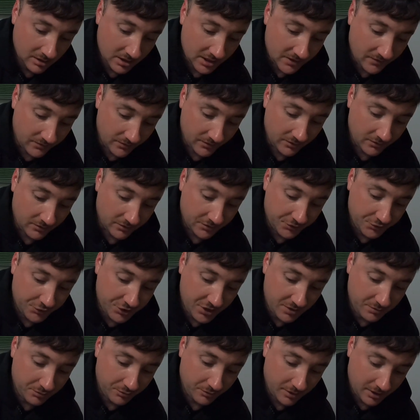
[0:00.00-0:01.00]
though they're
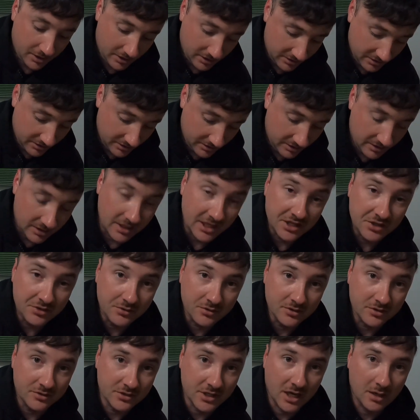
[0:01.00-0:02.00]
cheap rods, they
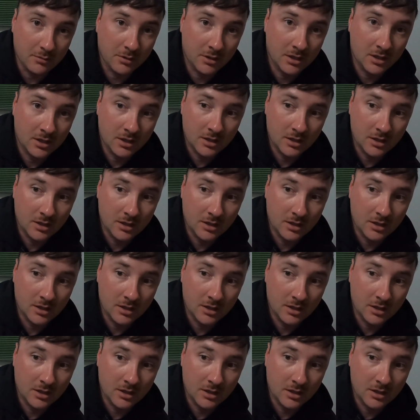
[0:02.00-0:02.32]
do the job.